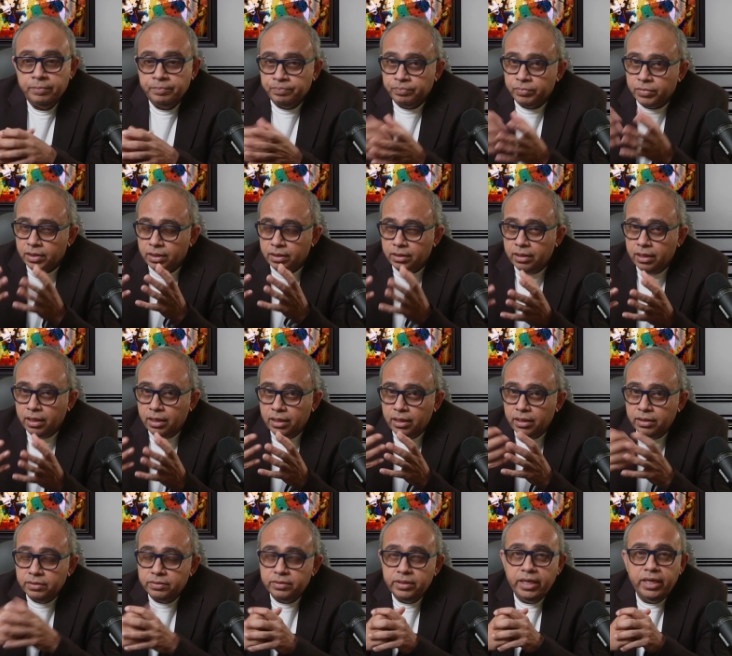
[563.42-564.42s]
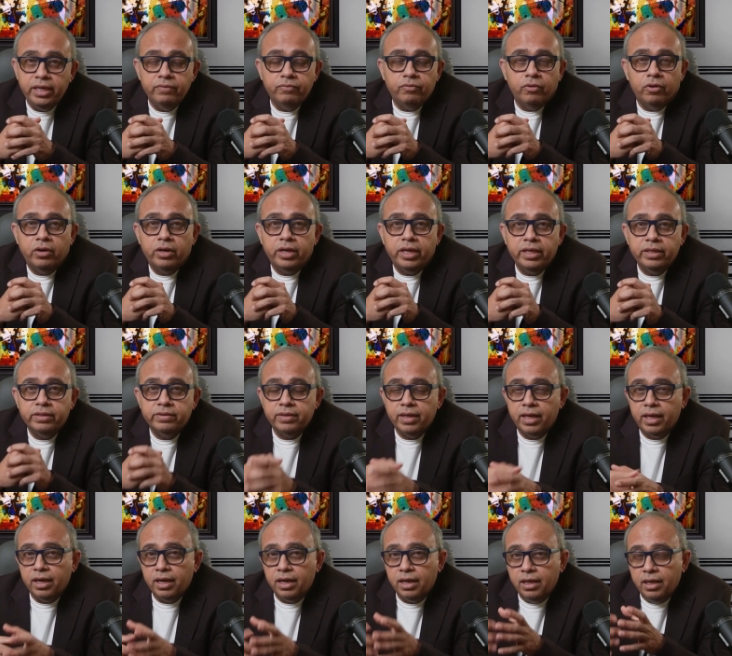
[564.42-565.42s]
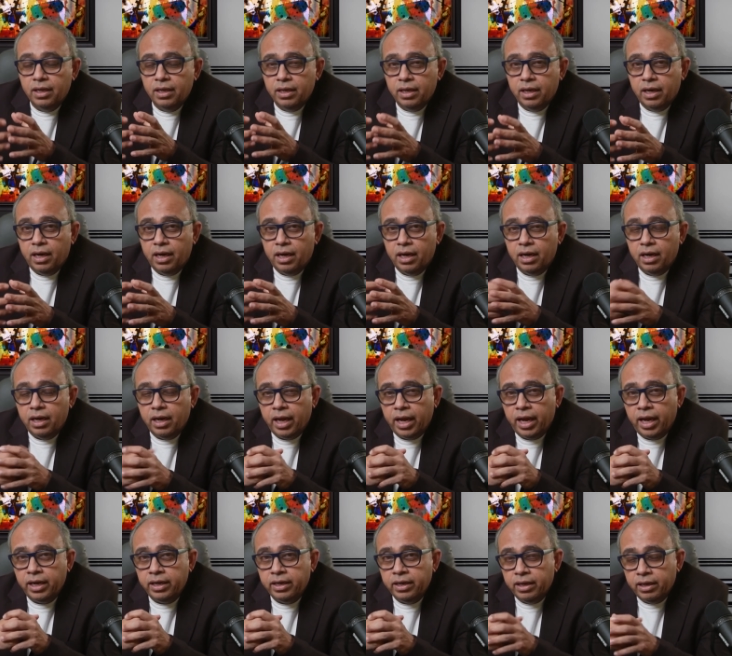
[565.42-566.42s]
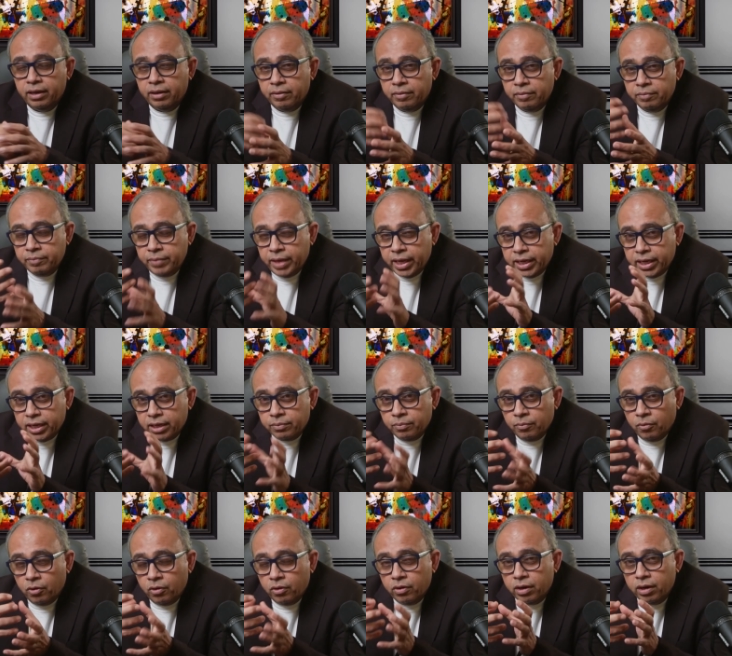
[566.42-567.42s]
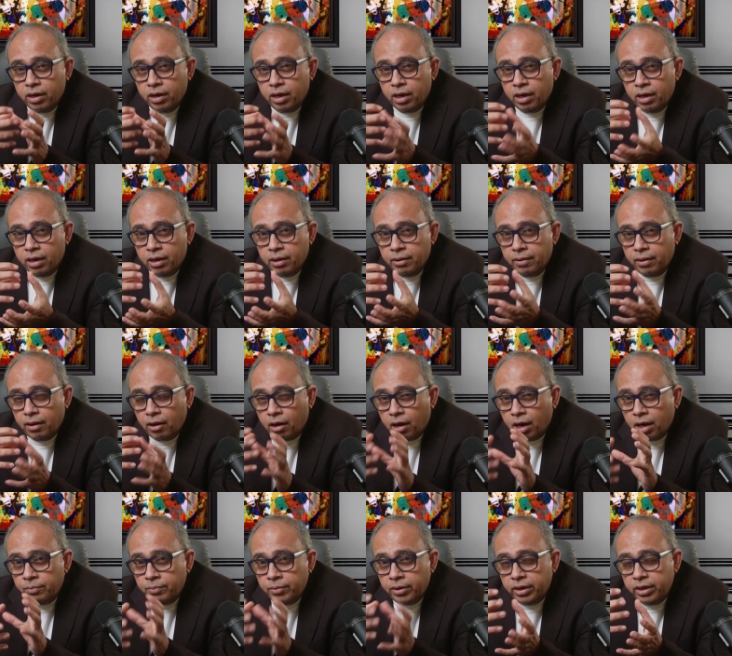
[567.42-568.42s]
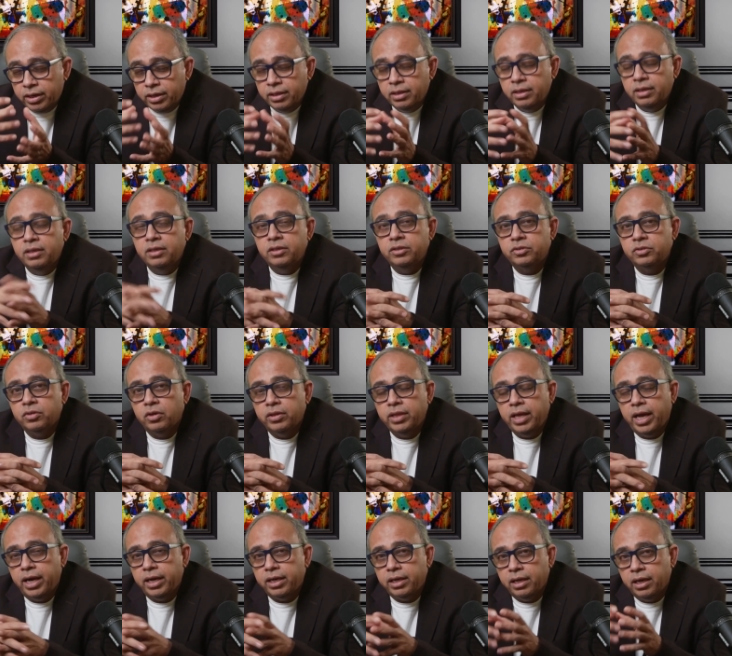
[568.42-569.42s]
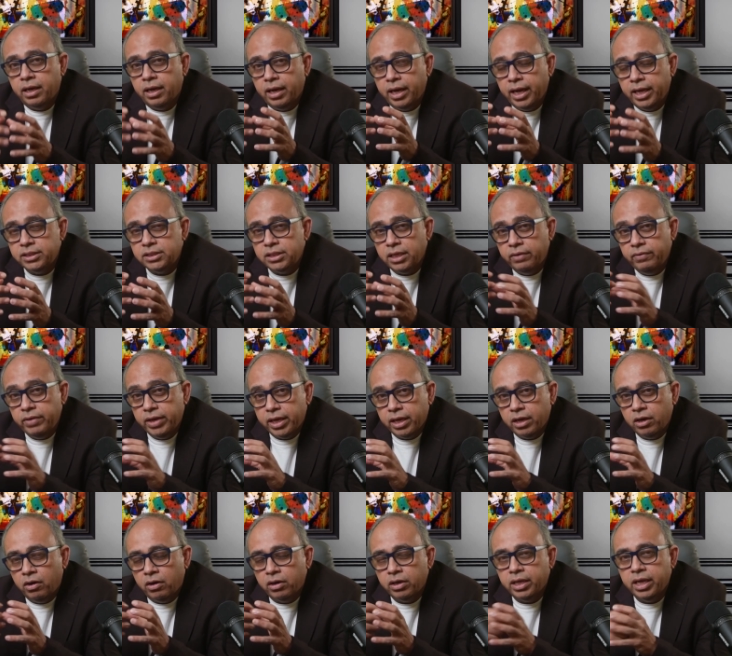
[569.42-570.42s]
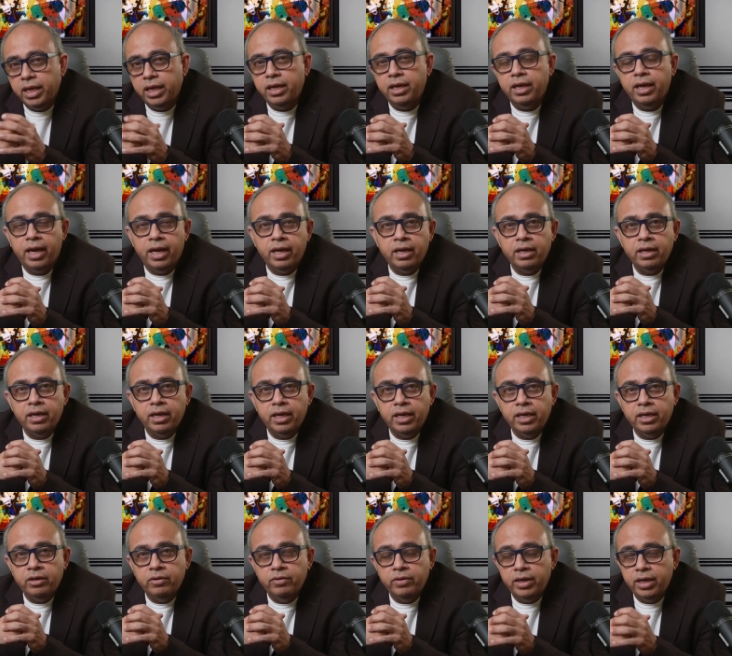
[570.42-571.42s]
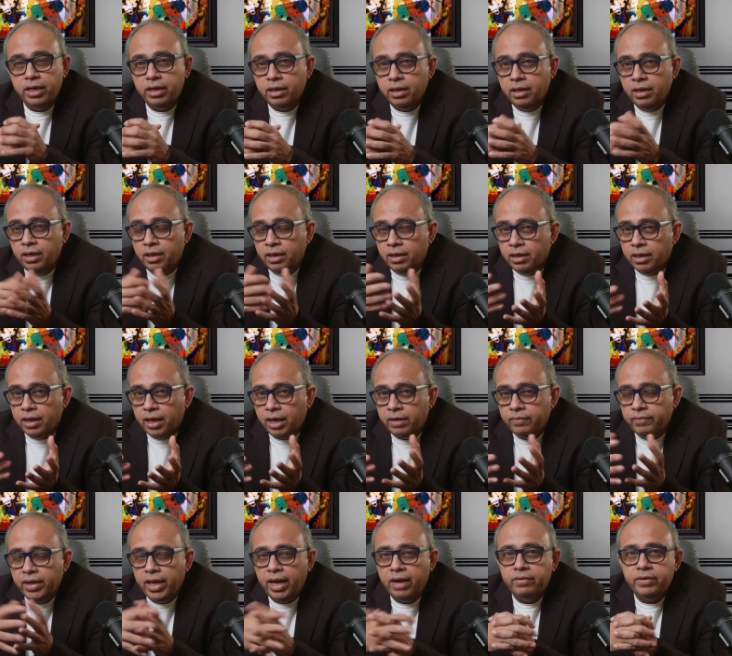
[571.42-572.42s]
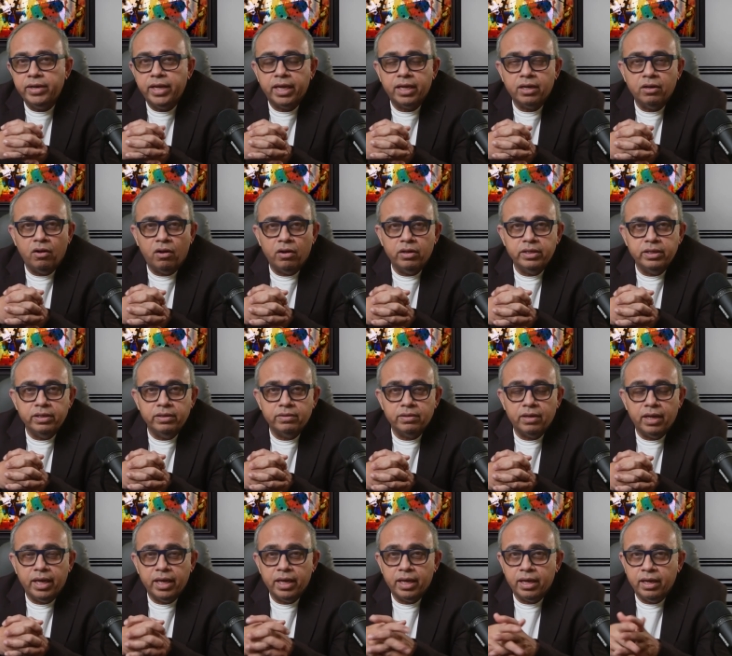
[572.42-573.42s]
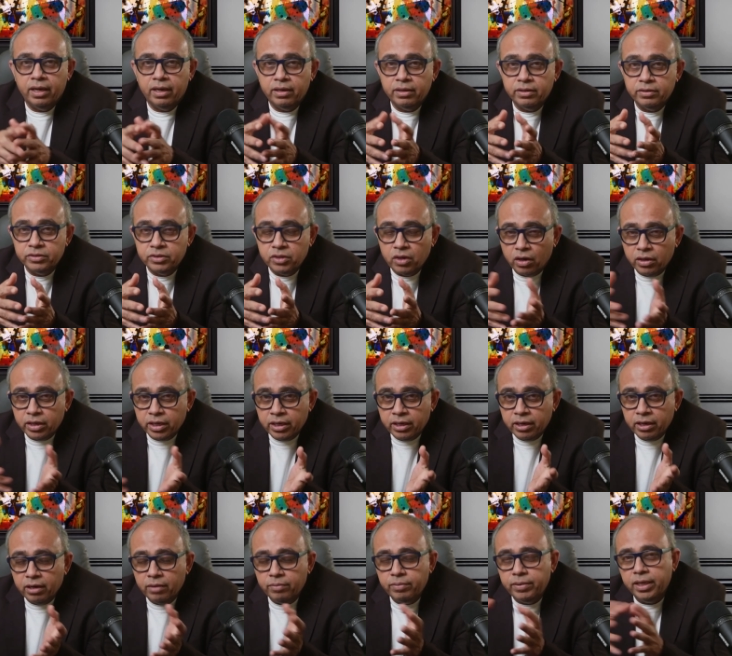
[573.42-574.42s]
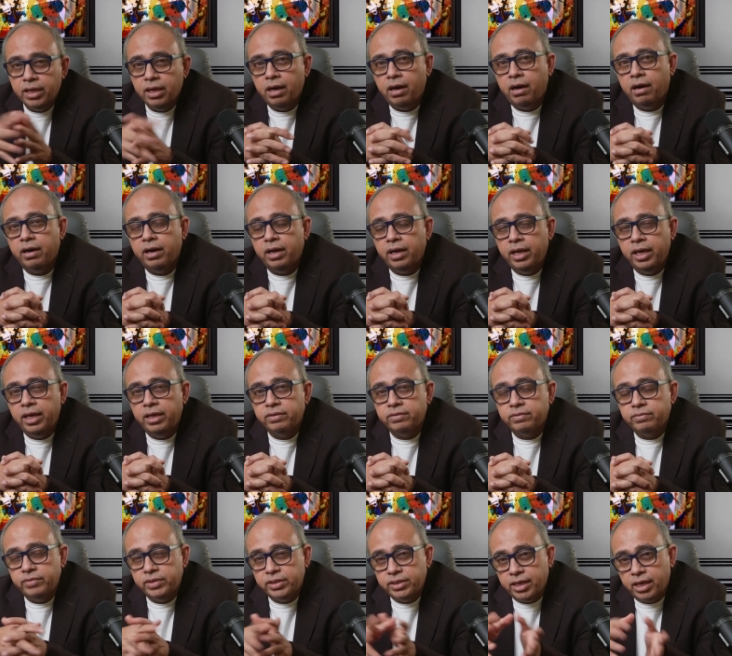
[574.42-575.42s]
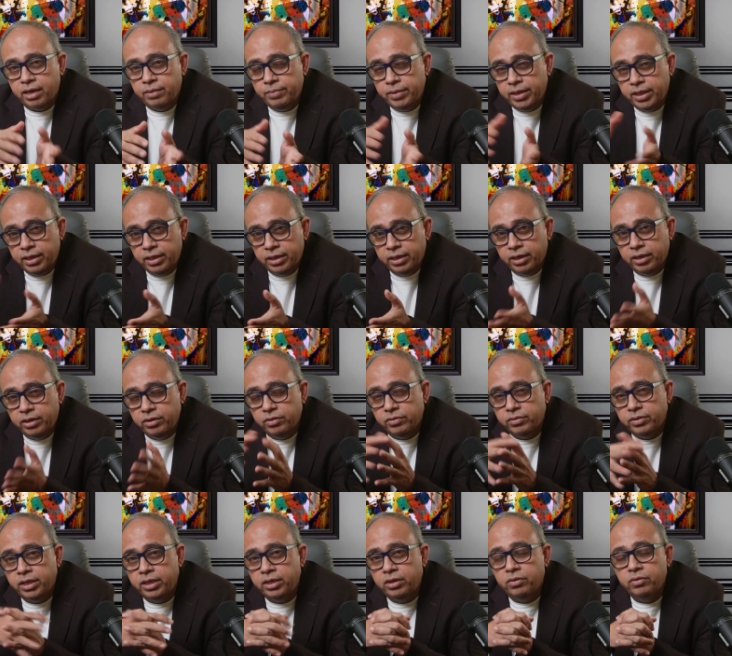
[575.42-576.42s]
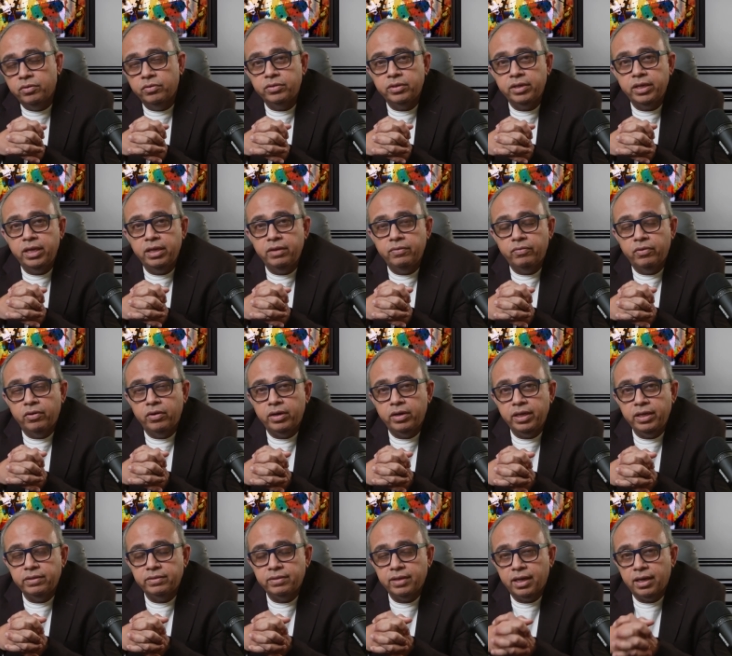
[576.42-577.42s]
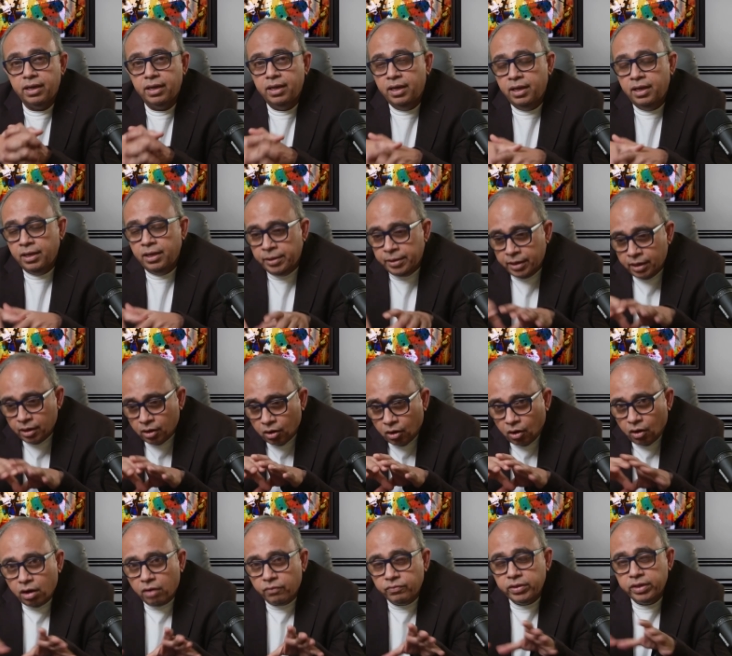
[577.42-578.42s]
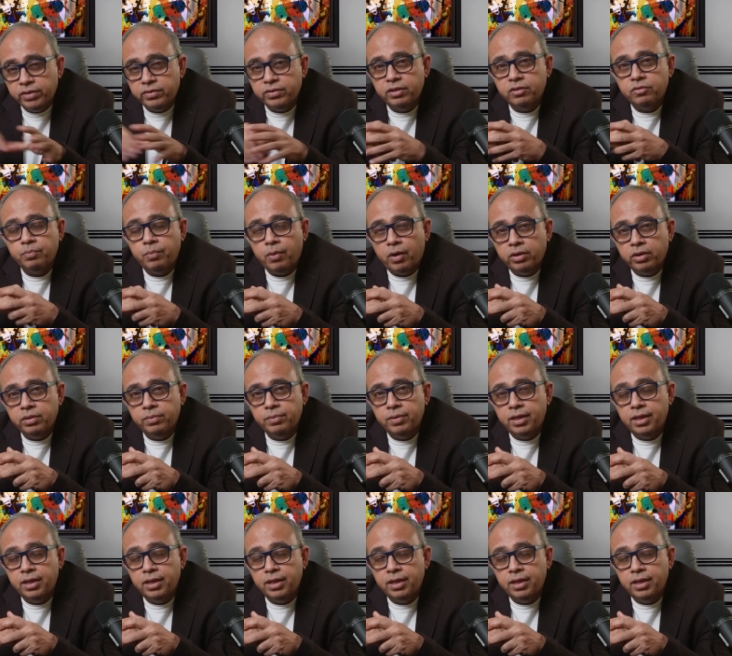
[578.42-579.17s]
the CD4 T cell uh, and uh, make it more uh, armored so that uh, HIV cannot gain entry into it. And we have technologies like uh, short interrupting RNAs, which can be introduced into CD4 T cell. All of this is possible